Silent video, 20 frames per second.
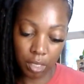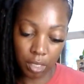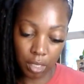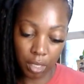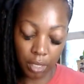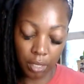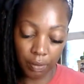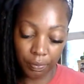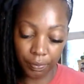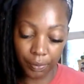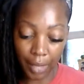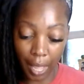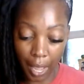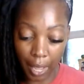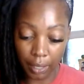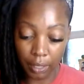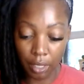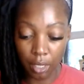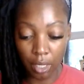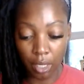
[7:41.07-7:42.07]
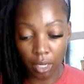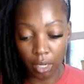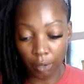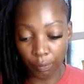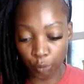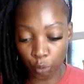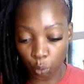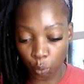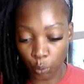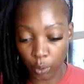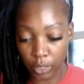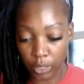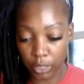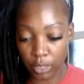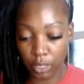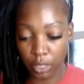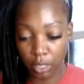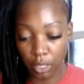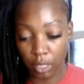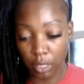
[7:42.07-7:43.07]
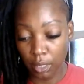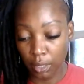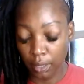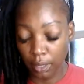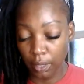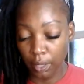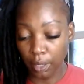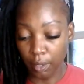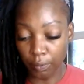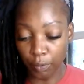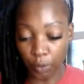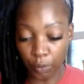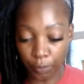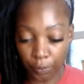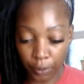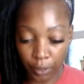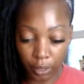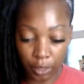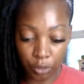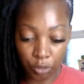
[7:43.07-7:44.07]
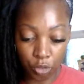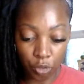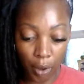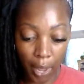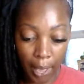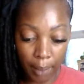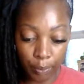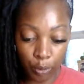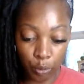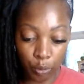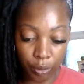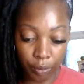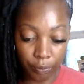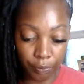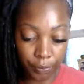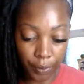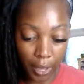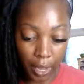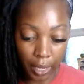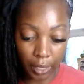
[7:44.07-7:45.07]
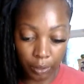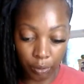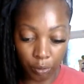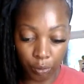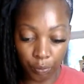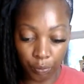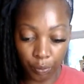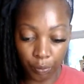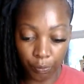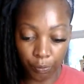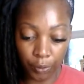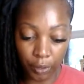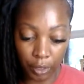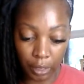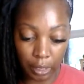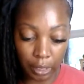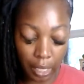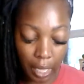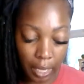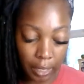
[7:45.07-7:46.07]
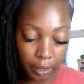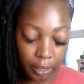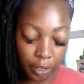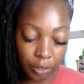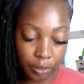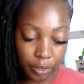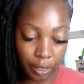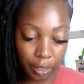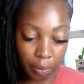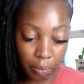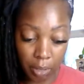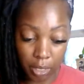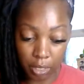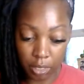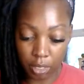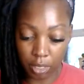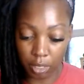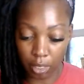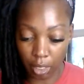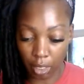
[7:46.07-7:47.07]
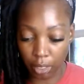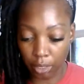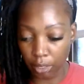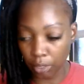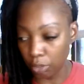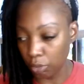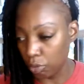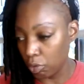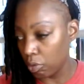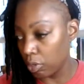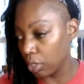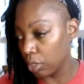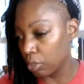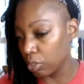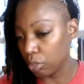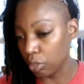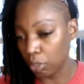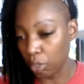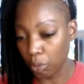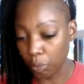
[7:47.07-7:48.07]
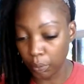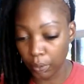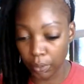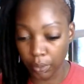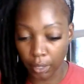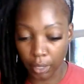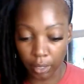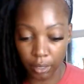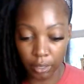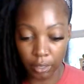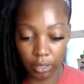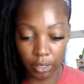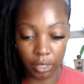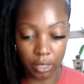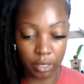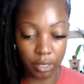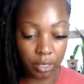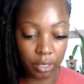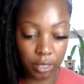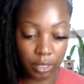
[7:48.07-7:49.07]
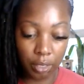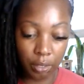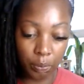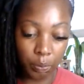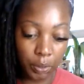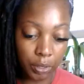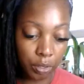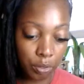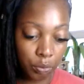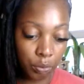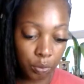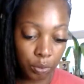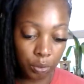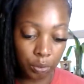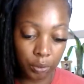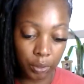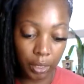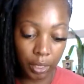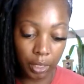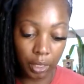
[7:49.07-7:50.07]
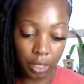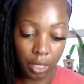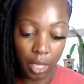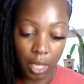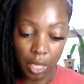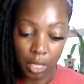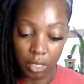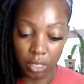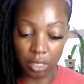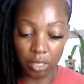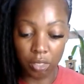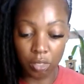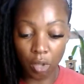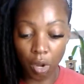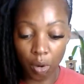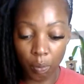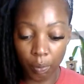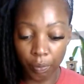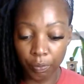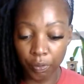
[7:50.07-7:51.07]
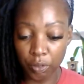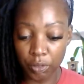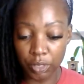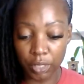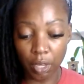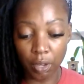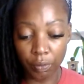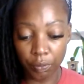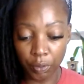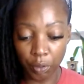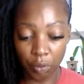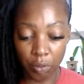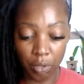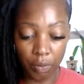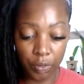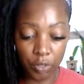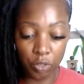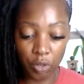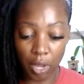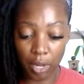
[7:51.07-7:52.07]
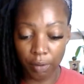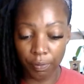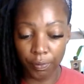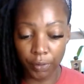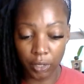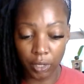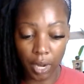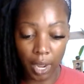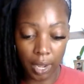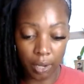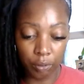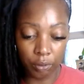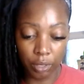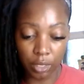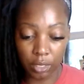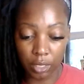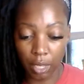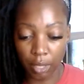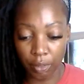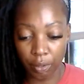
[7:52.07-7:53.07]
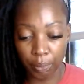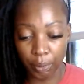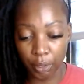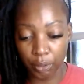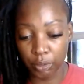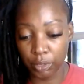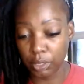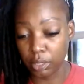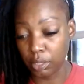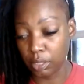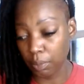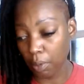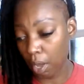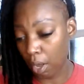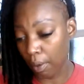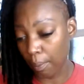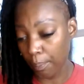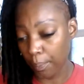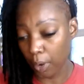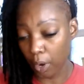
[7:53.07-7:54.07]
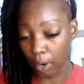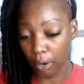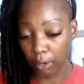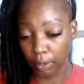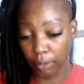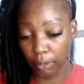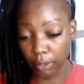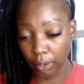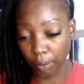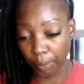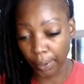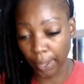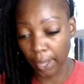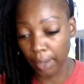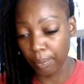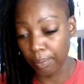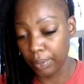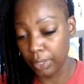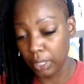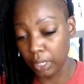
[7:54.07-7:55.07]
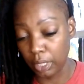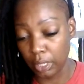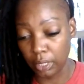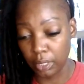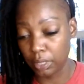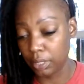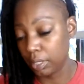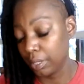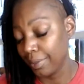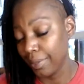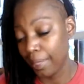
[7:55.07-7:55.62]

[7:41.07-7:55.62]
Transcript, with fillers: and if not, of course, if you're feeling trapped or confined or if you're feeling like there's limits, then you need to go within just to see what's going on here. Just start with yourself. Don't even try to figure out this other person's um, part, okay? Because